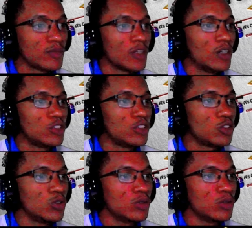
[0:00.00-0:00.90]
So
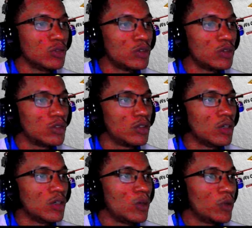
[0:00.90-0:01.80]

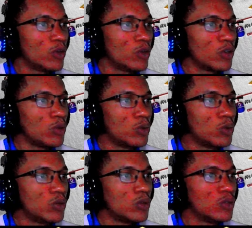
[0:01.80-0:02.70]
we're going to go
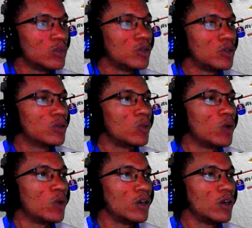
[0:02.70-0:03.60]

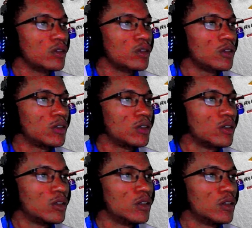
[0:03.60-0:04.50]
1,
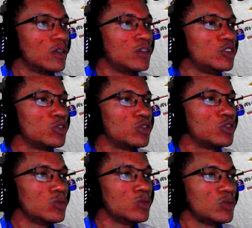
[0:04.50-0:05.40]
2,
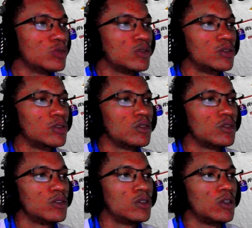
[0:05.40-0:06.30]

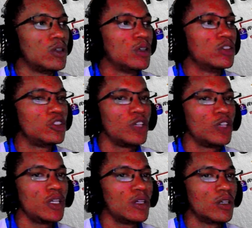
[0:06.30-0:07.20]
3,
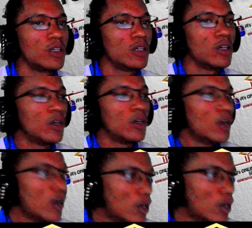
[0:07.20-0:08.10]

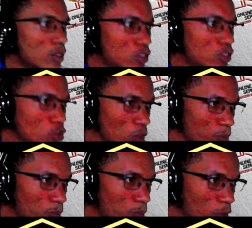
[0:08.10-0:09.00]
drop
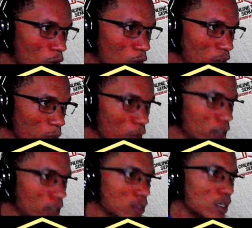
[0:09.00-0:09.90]
down your point
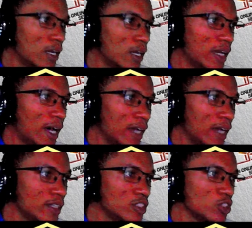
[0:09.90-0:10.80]
and add in
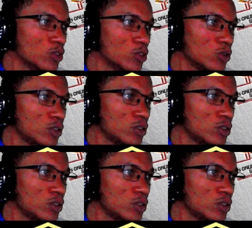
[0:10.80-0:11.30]
zeros